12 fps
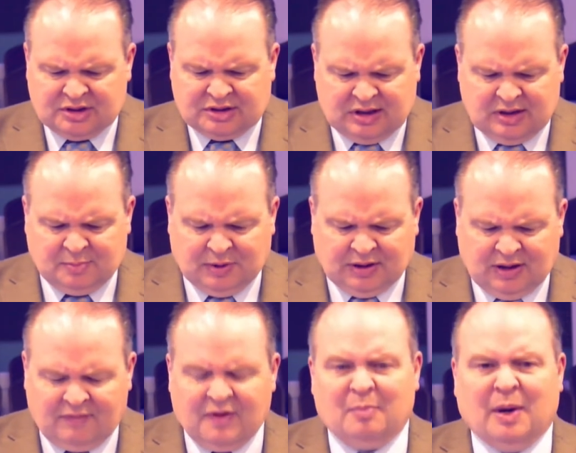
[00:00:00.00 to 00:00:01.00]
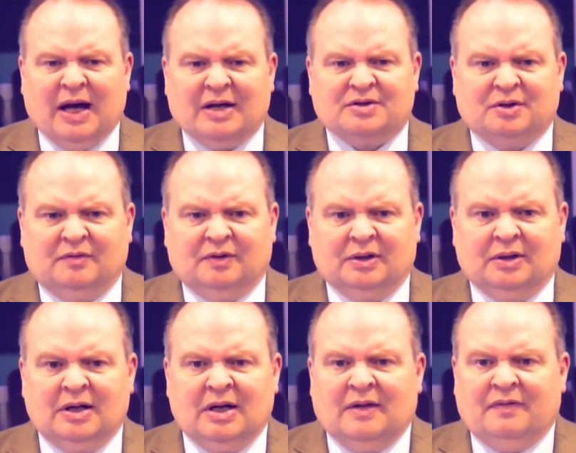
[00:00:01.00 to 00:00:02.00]
keeping of the Passover,
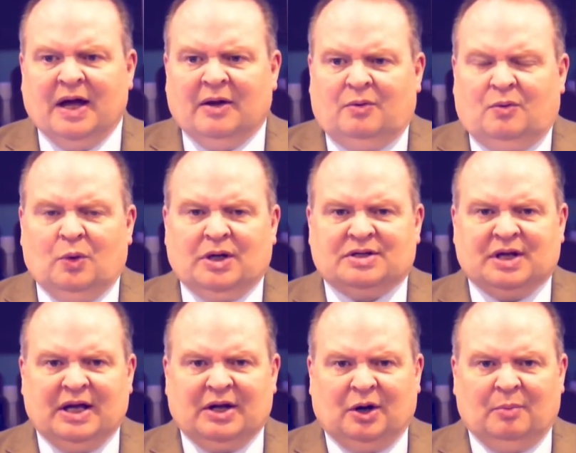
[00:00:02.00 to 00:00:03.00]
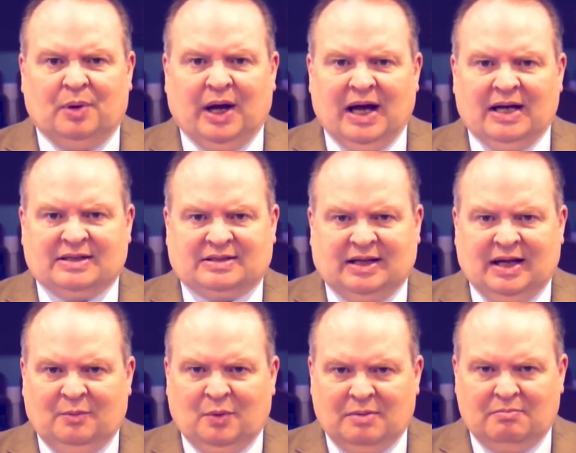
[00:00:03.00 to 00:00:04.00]
that we take our past
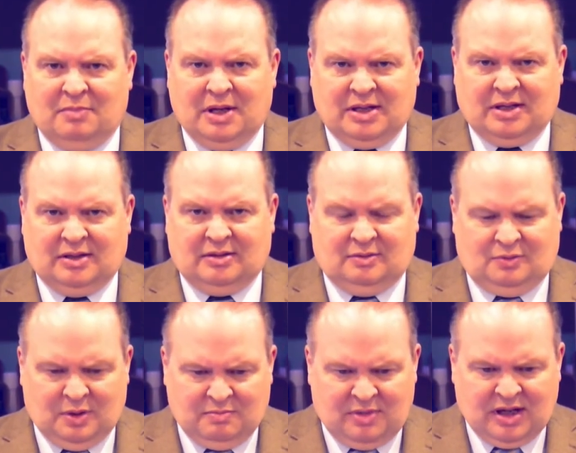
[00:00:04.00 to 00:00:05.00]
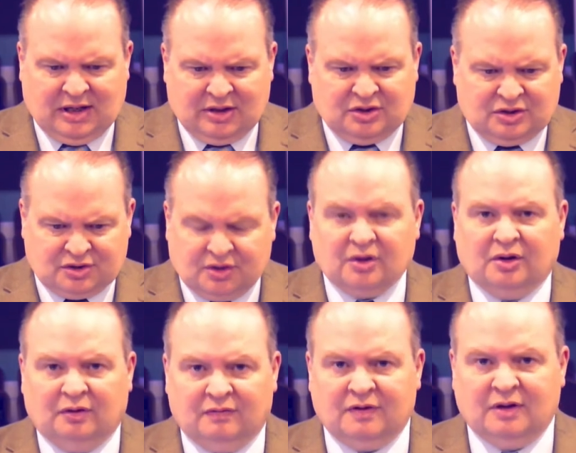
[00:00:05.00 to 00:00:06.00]
and we make it
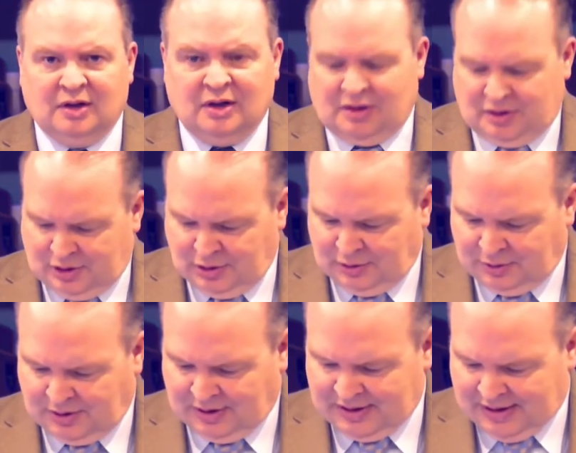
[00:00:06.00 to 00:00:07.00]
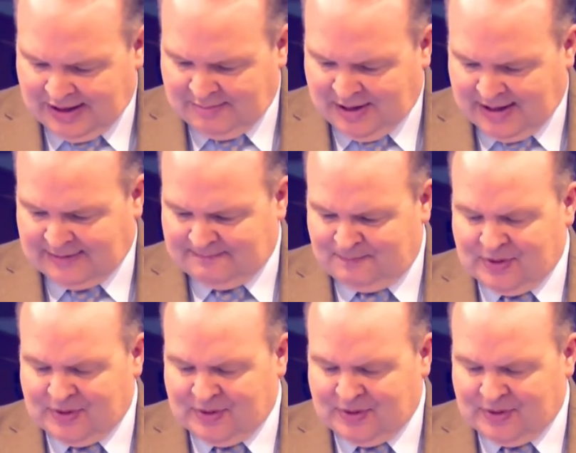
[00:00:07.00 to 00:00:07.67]
serve the Lord. Amen.